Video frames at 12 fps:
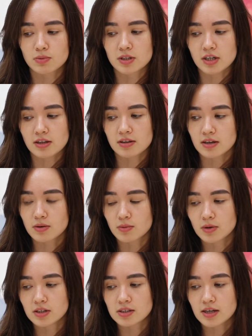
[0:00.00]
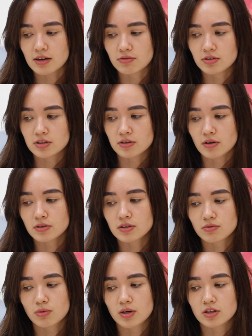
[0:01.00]
which I think was a result
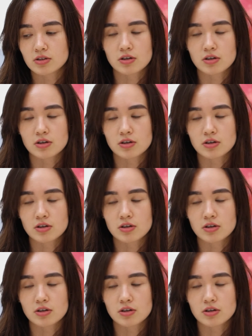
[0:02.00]
of wanting